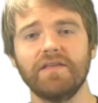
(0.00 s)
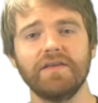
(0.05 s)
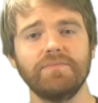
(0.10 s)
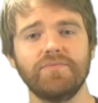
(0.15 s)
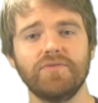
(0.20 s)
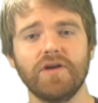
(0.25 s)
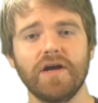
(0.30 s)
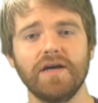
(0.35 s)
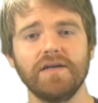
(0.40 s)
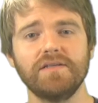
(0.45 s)

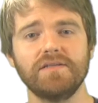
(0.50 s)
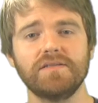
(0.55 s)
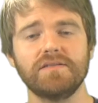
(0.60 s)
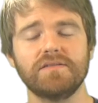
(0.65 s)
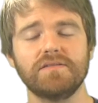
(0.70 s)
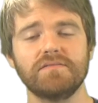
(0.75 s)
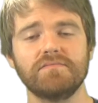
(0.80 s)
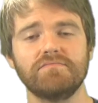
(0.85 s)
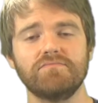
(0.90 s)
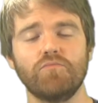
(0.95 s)

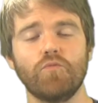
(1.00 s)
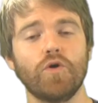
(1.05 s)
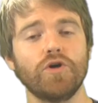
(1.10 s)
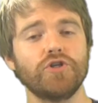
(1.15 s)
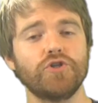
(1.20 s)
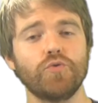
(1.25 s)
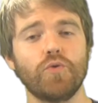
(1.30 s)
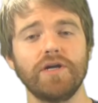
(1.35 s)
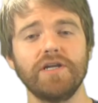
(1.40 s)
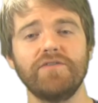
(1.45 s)
price,
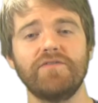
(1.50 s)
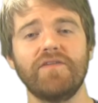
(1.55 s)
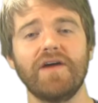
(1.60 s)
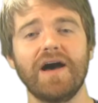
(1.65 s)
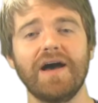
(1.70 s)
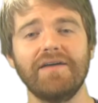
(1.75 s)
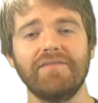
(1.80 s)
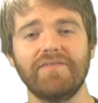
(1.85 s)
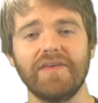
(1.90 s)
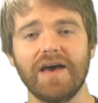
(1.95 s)

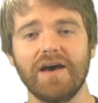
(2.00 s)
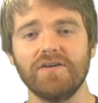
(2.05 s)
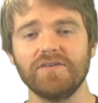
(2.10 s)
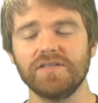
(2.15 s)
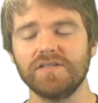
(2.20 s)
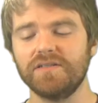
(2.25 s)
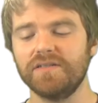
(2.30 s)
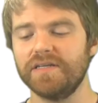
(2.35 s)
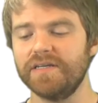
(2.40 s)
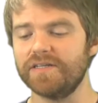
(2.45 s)

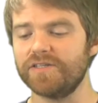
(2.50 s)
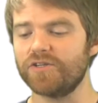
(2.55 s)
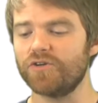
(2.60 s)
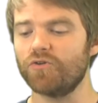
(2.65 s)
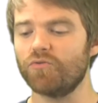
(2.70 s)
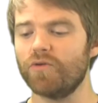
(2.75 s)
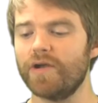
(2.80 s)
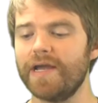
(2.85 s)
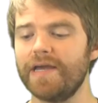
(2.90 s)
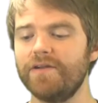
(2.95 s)
$125,000, is
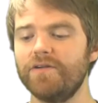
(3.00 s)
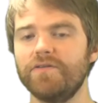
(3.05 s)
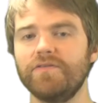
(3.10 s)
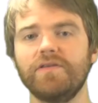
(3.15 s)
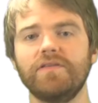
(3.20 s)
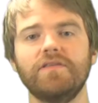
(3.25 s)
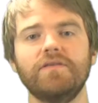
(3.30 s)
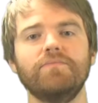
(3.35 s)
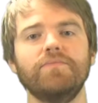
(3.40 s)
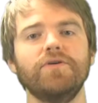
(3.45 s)
greater
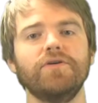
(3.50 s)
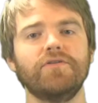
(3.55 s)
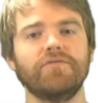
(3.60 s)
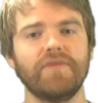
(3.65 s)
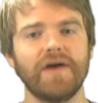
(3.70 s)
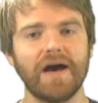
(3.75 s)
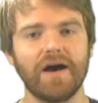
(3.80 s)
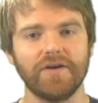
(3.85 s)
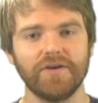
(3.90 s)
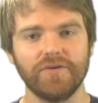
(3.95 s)
than the book
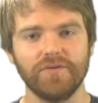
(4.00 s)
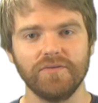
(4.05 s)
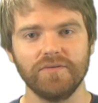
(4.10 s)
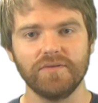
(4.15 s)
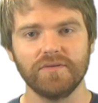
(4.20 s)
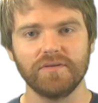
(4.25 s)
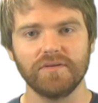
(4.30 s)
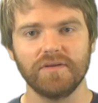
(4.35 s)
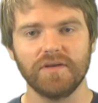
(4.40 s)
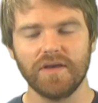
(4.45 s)
value,
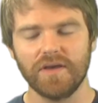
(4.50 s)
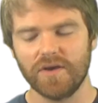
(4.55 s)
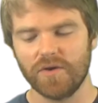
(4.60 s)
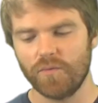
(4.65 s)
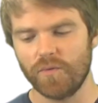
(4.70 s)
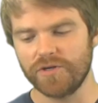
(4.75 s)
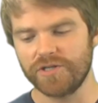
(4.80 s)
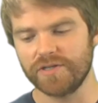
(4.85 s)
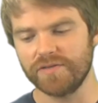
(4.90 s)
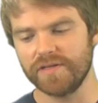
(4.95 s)

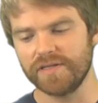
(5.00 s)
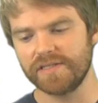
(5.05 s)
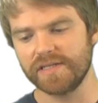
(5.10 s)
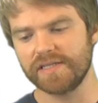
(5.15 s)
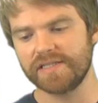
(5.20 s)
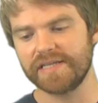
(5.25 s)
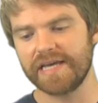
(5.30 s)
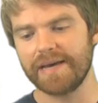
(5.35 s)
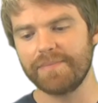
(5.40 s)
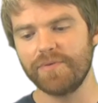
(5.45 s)
which in this
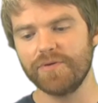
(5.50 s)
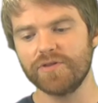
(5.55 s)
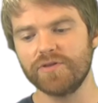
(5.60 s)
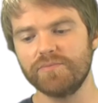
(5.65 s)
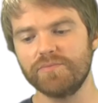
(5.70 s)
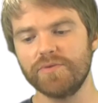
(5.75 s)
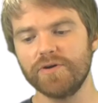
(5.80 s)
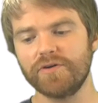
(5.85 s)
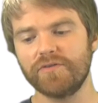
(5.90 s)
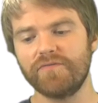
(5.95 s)
example, the
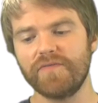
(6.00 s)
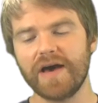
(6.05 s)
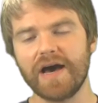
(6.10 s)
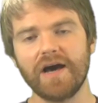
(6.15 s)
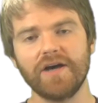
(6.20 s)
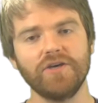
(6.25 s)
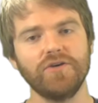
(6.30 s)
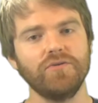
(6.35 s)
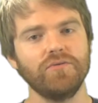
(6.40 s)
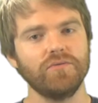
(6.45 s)
book
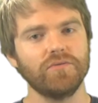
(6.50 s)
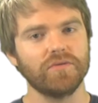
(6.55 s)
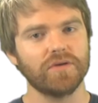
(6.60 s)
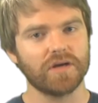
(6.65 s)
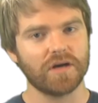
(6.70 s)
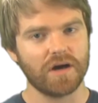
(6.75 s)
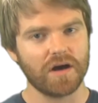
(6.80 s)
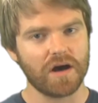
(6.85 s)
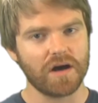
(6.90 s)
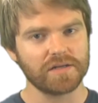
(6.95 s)
value,
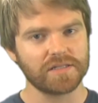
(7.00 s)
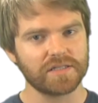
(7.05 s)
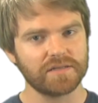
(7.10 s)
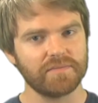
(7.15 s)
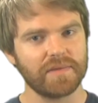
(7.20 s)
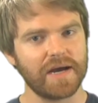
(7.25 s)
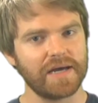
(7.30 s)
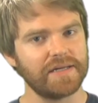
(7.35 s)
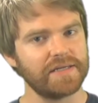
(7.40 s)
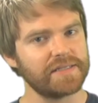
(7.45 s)
cost
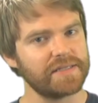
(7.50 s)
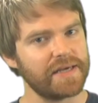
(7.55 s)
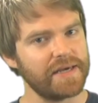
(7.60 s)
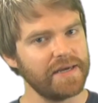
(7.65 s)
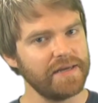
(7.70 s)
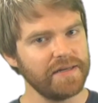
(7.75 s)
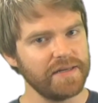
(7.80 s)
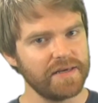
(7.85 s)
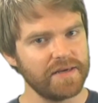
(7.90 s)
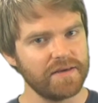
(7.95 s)
minus
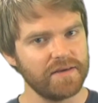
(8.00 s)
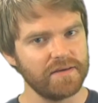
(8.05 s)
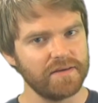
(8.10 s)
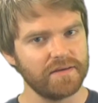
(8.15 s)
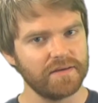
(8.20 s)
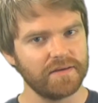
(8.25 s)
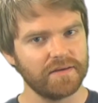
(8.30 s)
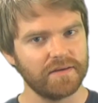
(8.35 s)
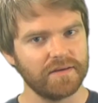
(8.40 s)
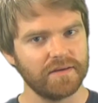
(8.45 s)
AD,
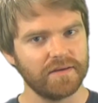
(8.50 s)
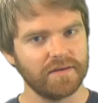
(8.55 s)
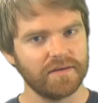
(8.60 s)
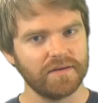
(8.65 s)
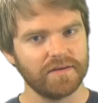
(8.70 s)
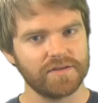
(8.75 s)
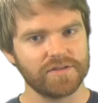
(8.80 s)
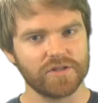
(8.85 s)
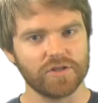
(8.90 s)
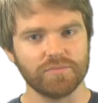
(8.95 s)

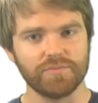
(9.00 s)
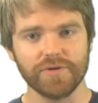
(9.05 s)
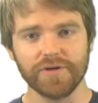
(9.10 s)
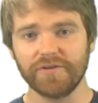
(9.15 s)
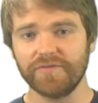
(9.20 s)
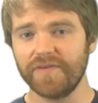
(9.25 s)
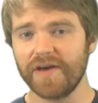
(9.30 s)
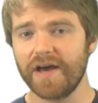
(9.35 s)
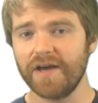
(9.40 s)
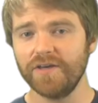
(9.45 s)
so the
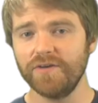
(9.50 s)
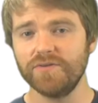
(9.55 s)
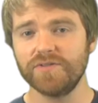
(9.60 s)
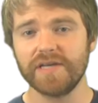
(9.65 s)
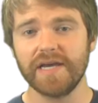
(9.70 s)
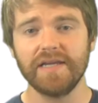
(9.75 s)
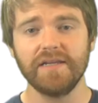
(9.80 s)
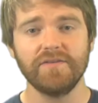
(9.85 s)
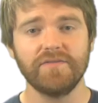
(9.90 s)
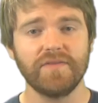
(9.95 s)
book value is
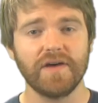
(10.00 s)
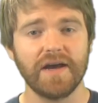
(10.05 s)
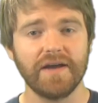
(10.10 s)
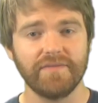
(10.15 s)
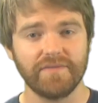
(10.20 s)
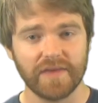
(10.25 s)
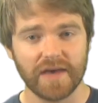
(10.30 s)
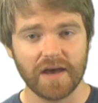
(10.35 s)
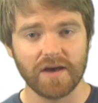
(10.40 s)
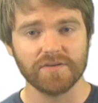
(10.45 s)

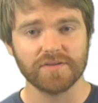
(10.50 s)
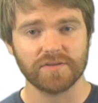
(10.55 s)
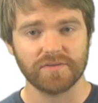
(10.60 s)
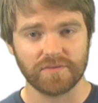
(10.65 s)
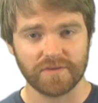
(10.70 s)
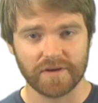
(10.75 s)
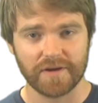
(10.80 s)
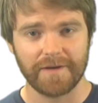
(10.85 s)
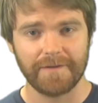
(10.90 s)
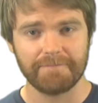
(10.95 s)

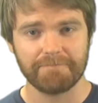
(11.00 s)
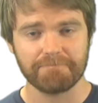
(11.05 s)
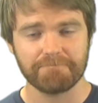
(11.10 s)
$85,000, right?